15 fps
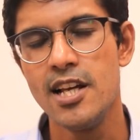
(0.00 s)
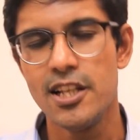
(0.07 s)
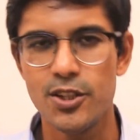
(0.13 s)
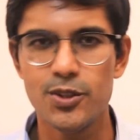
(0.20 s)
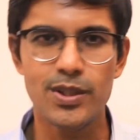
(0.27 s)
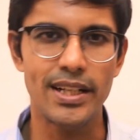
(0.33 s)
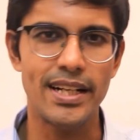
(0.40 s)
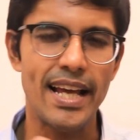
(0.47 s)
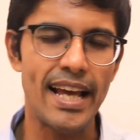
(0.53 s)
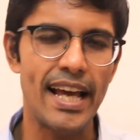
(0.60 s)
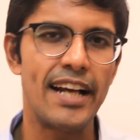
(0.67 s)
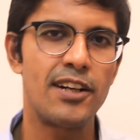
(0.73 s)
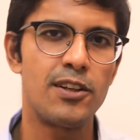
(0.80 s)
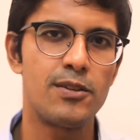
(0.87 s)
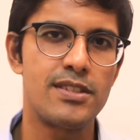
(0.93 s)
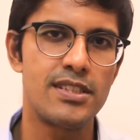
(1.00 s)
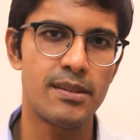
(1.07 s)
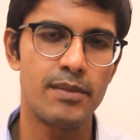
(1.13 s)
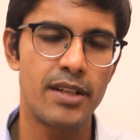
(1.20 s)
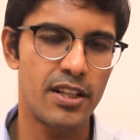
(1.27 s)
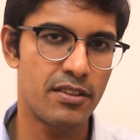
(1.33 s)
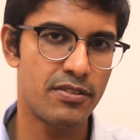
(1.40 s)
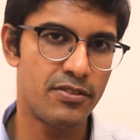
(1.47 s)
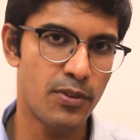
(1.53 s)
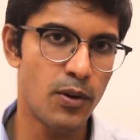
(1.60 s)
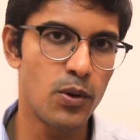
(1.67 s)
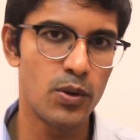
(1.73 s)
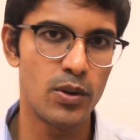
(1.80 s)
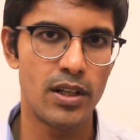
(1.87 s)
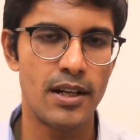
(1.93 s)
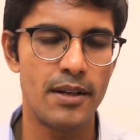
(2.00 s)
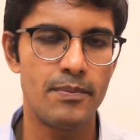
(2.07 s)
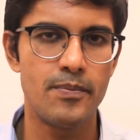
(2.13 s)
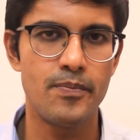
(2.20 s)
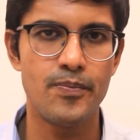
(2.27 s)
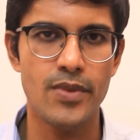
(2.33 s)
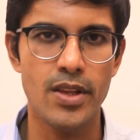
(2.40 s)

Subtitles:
you can add on some kind of follow-up